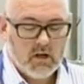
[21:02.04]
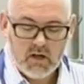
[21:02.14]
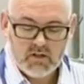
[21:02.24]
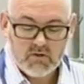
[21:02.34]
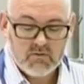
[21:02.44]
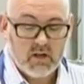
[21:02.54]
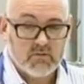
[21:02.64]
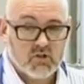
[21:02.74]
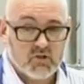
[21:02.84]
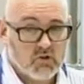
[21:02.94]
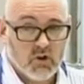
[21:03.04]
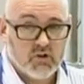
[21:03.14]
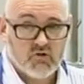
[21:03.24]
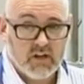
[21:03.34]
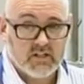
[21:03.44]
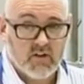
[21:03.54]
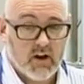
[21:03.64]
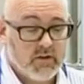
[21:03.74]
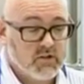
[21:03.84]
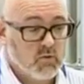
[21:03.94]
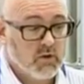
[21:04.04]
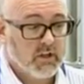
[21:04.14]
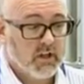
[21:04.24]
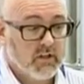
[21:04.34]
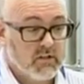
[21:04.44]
And sometimes it's just not an attractive area to work in.